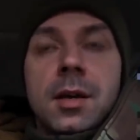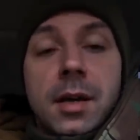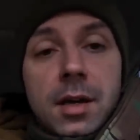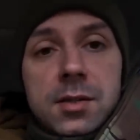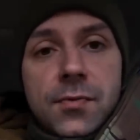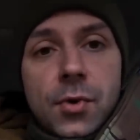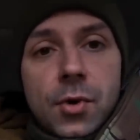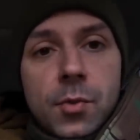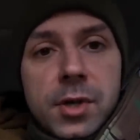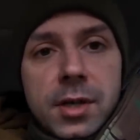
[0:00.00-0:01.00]
As
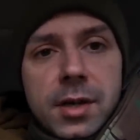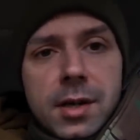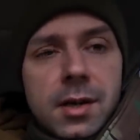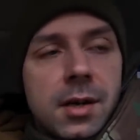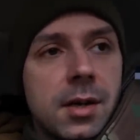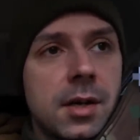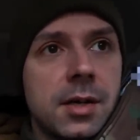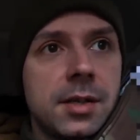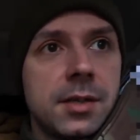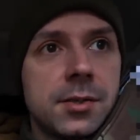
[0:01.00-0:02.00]
for Mriya,
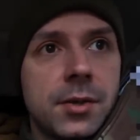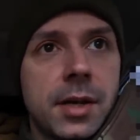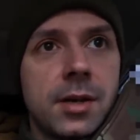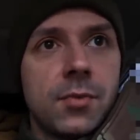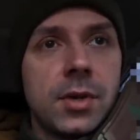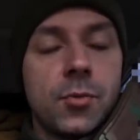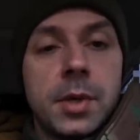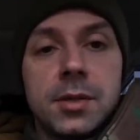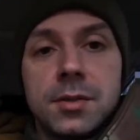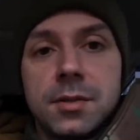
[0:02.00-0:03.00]
yesterday we've
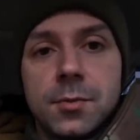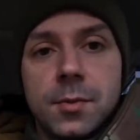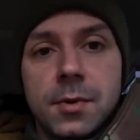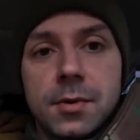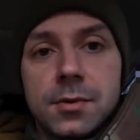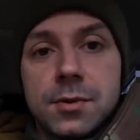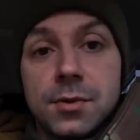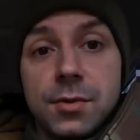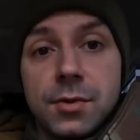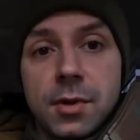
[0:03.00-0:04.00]
been
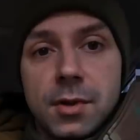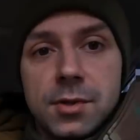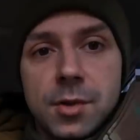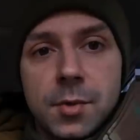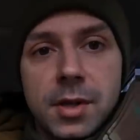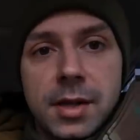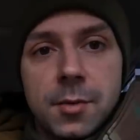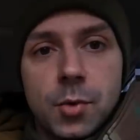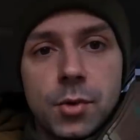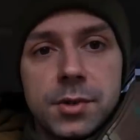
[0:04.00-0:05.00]
to Hostomel
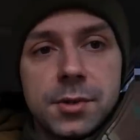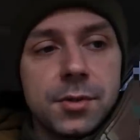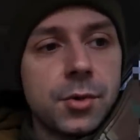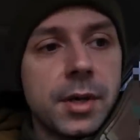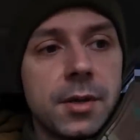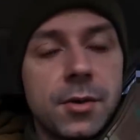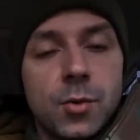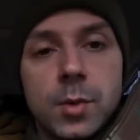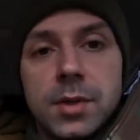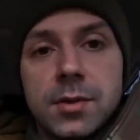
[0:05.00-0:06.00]
airport together
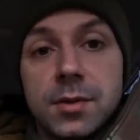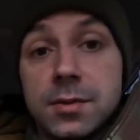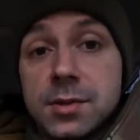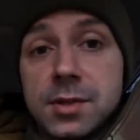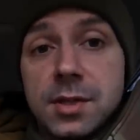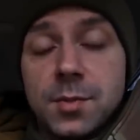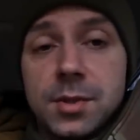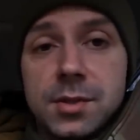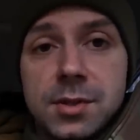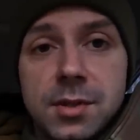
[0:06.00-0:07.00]
with the
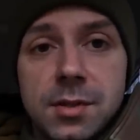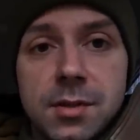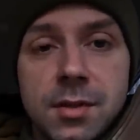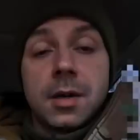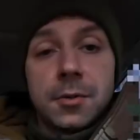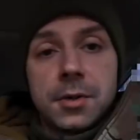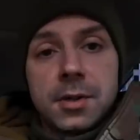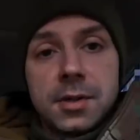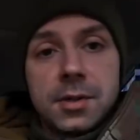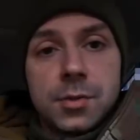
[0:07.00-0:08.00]
CBC. Our
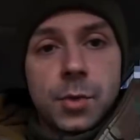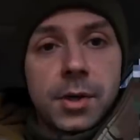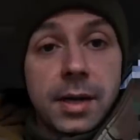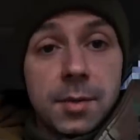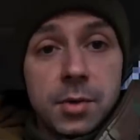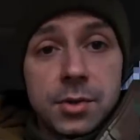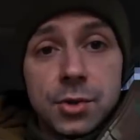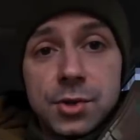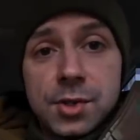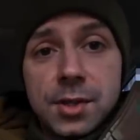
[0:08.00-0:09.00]
colleagues were able
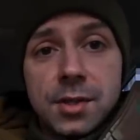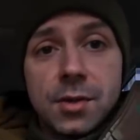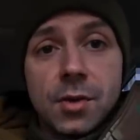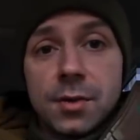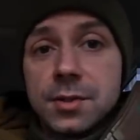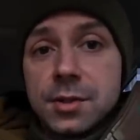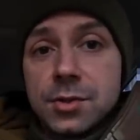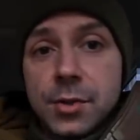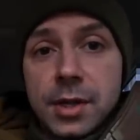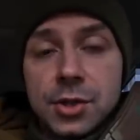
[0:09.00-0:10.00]
to see all the
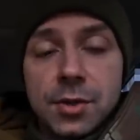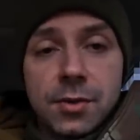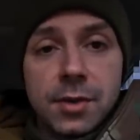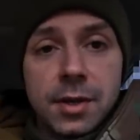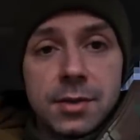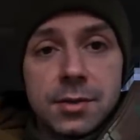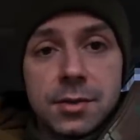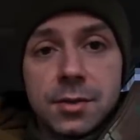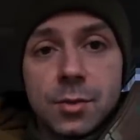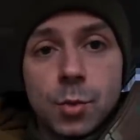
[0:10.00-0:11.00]
destruction that
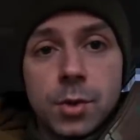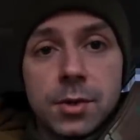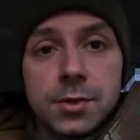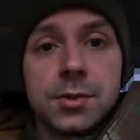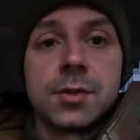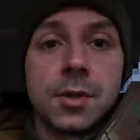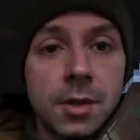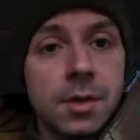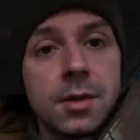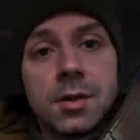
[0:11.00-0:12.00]
was
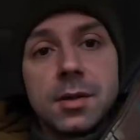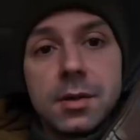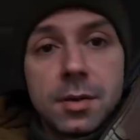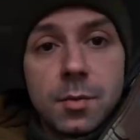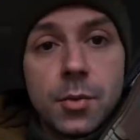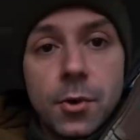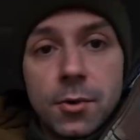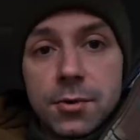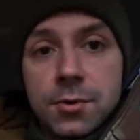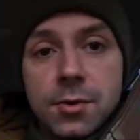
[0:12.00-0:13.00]

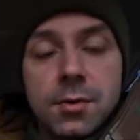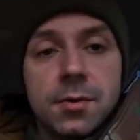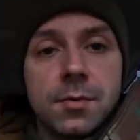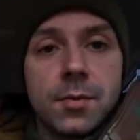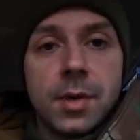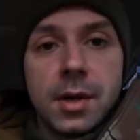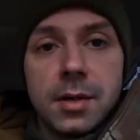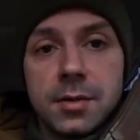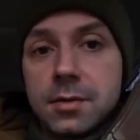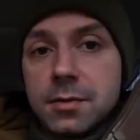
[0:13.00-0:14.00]
brought
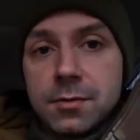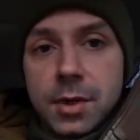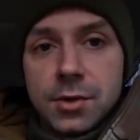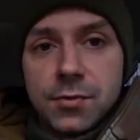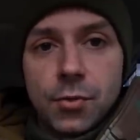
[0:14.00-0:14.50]
by Russian